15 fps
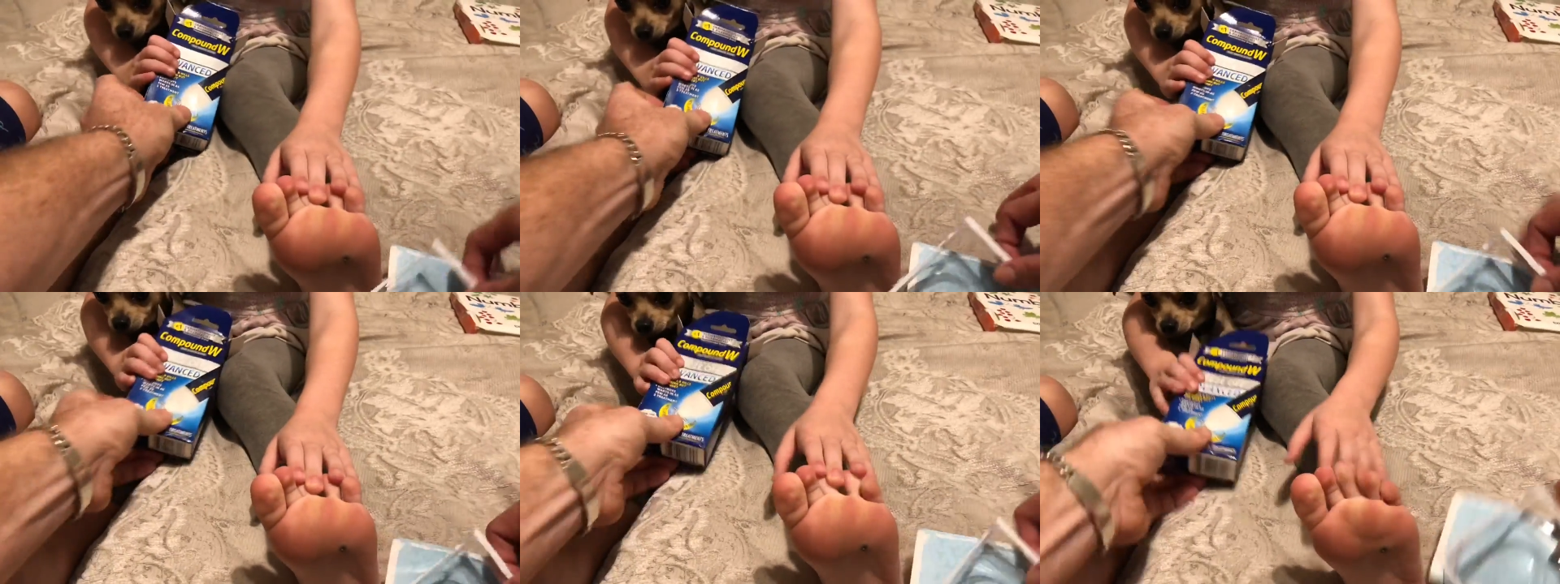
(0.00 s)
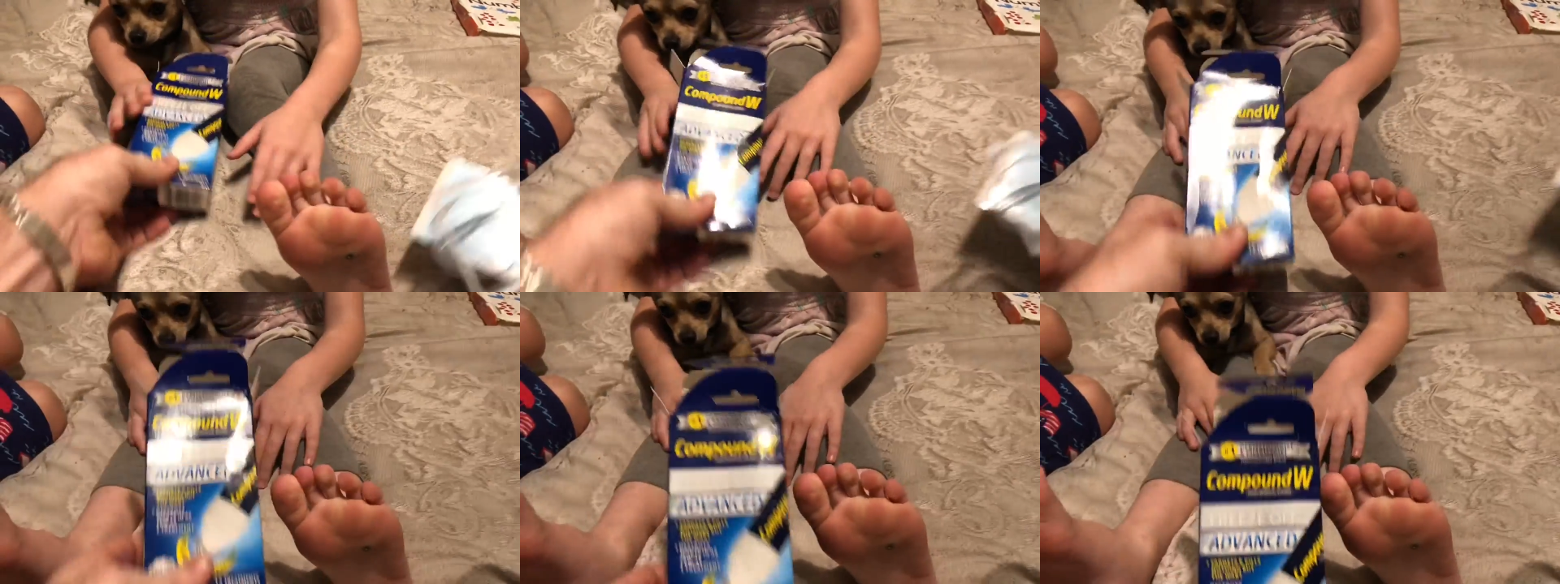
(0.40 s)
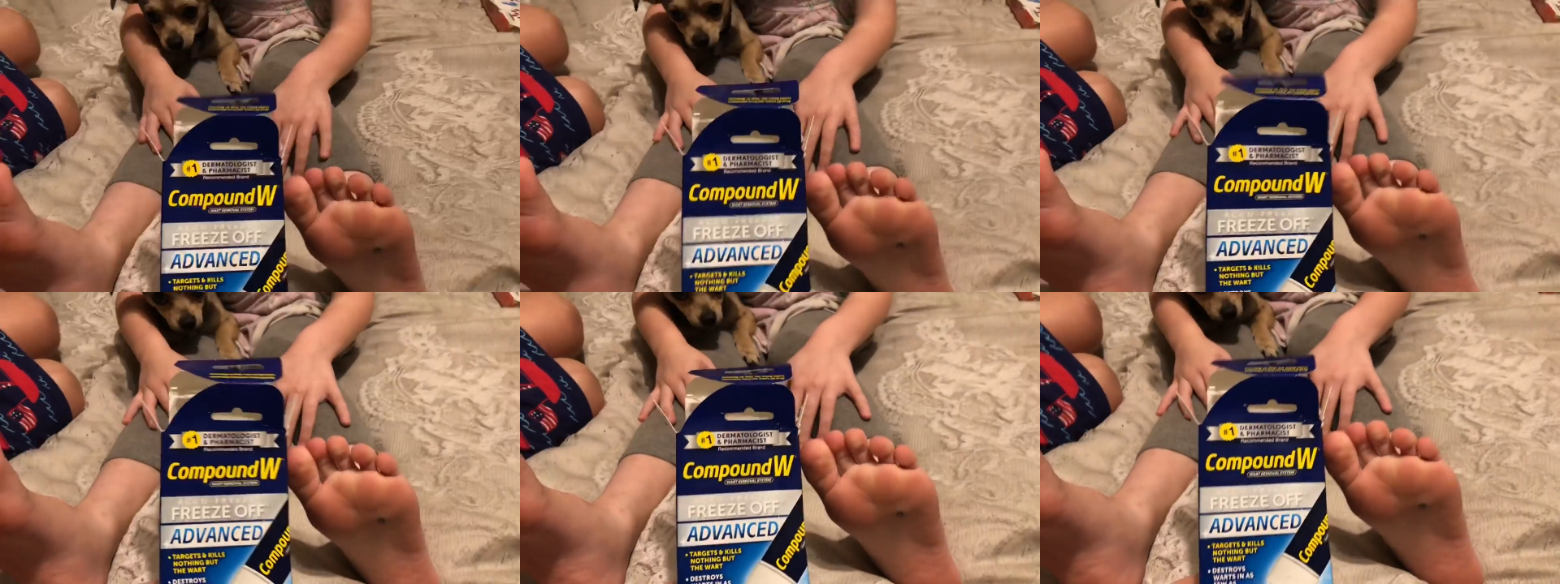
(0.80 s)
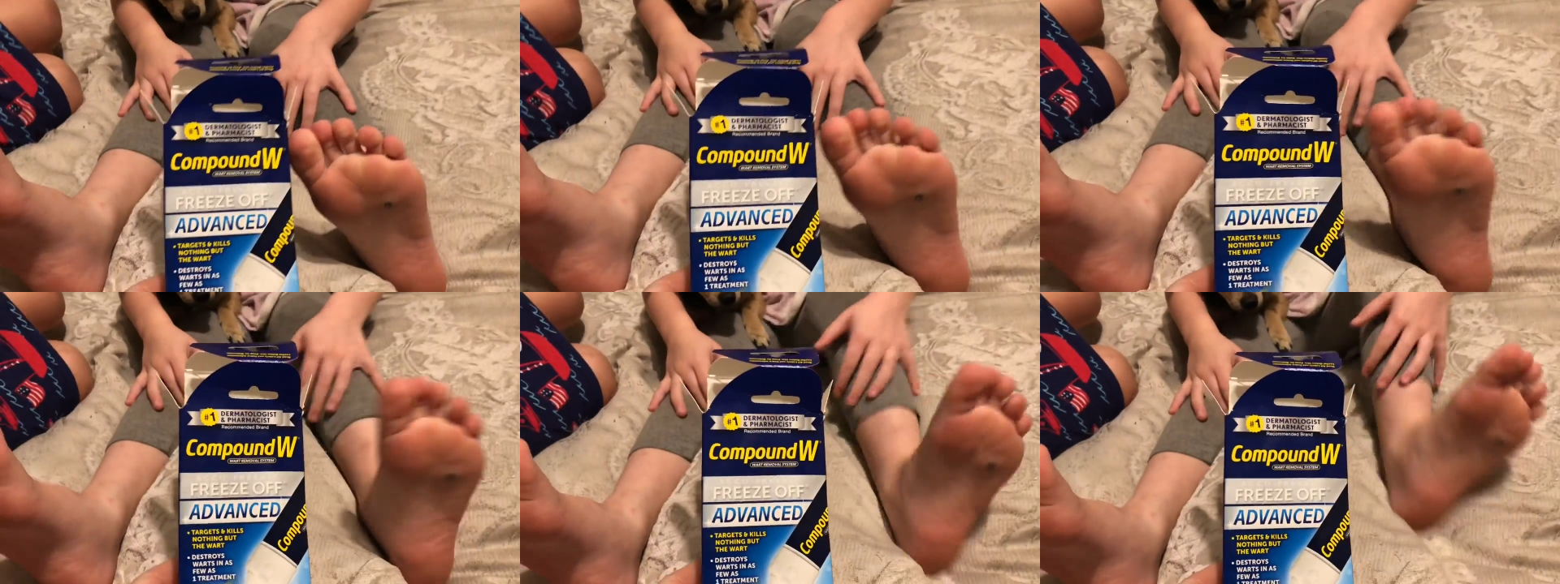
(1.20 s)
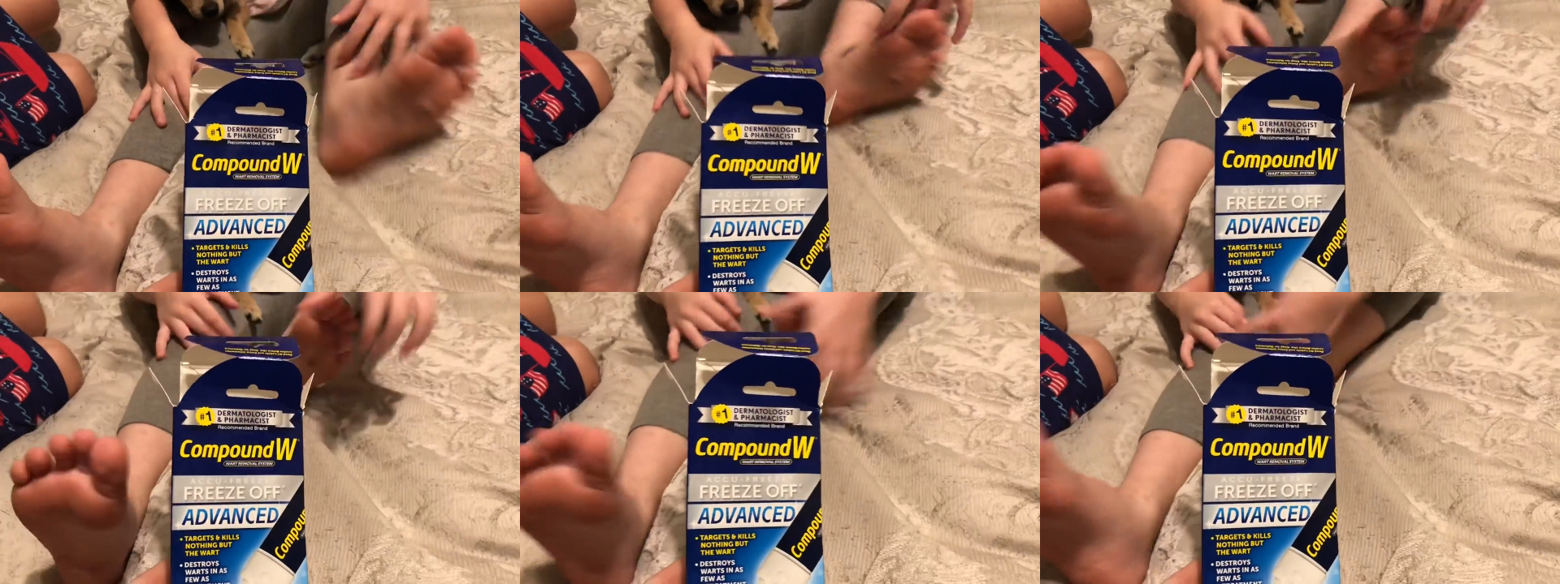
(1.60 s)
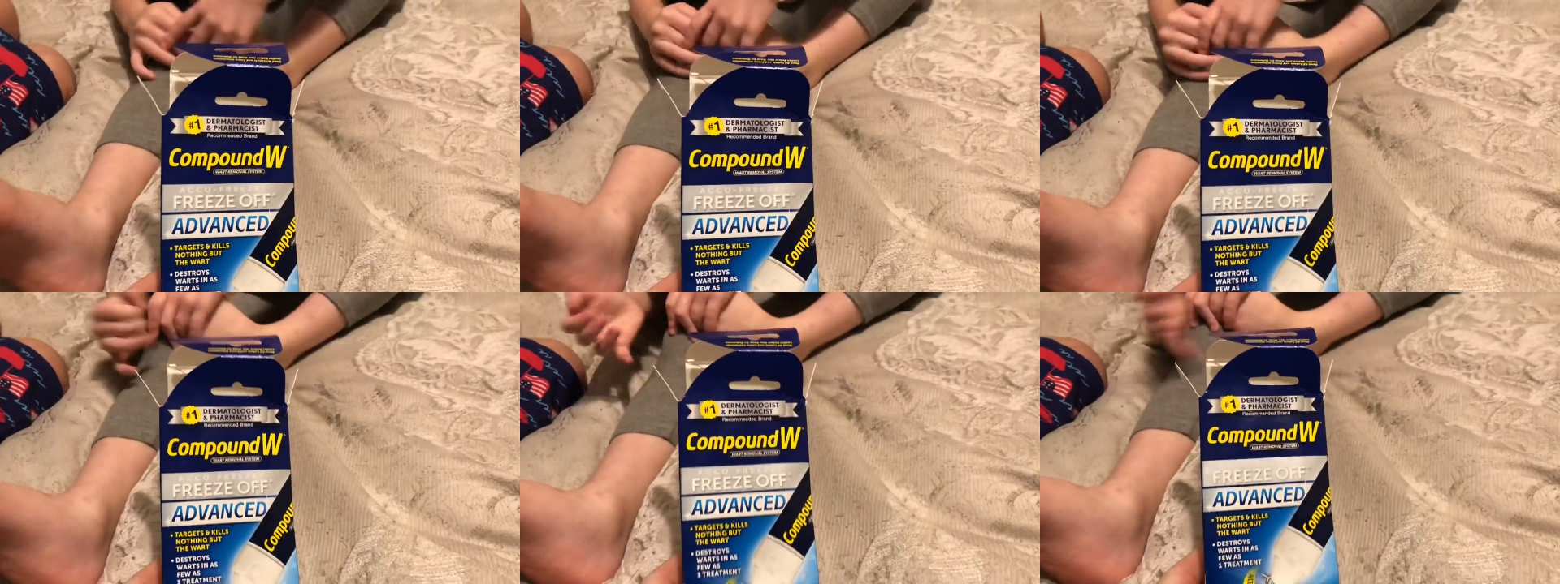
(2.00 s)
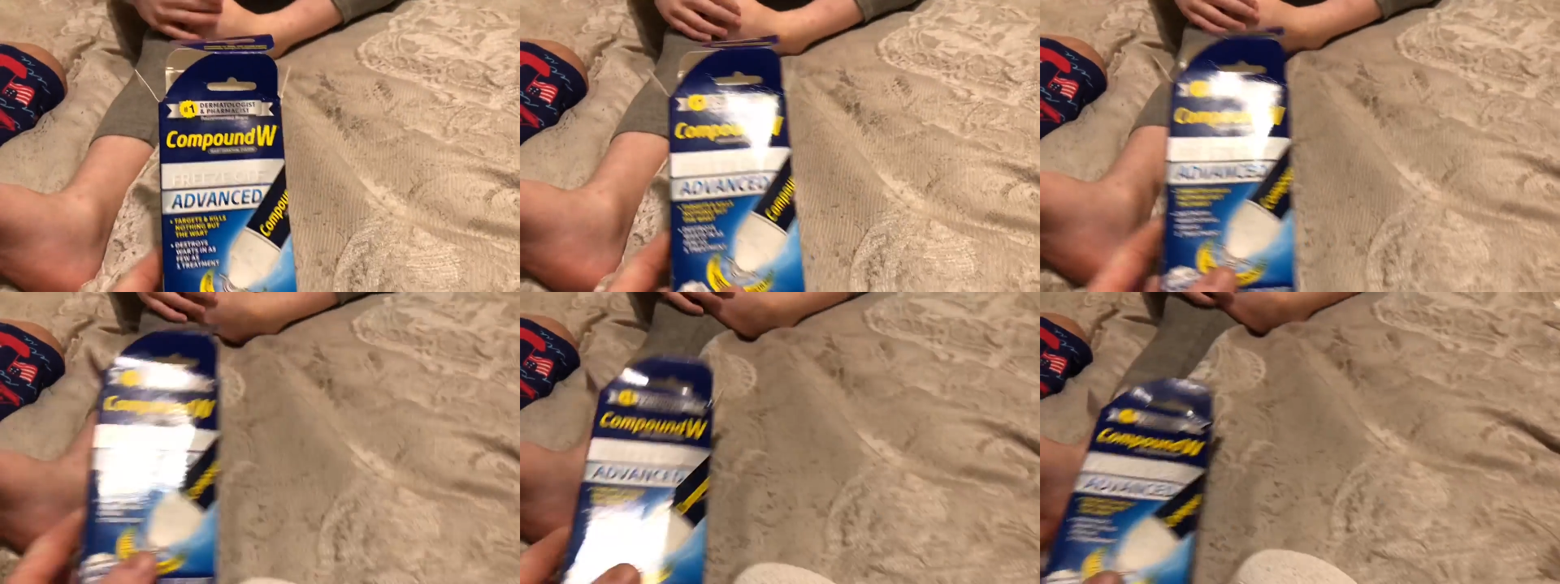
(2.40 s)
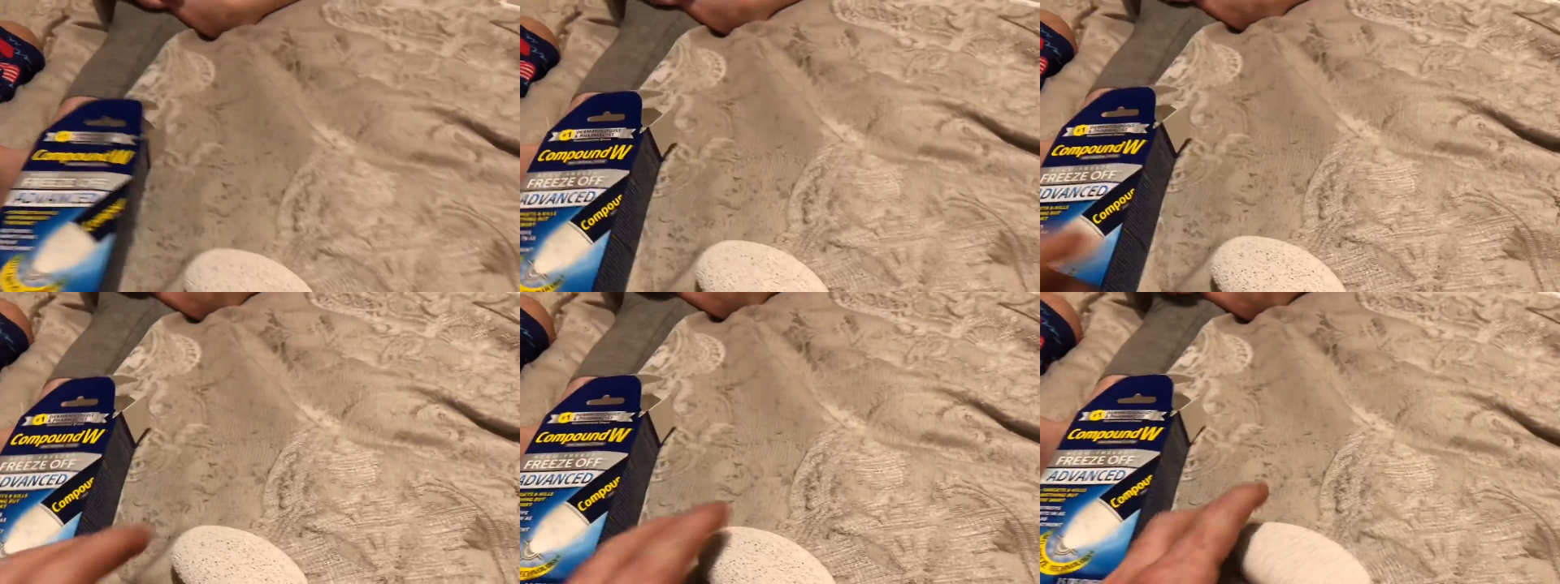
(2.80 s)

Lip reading: Nobody's mouth can be seen.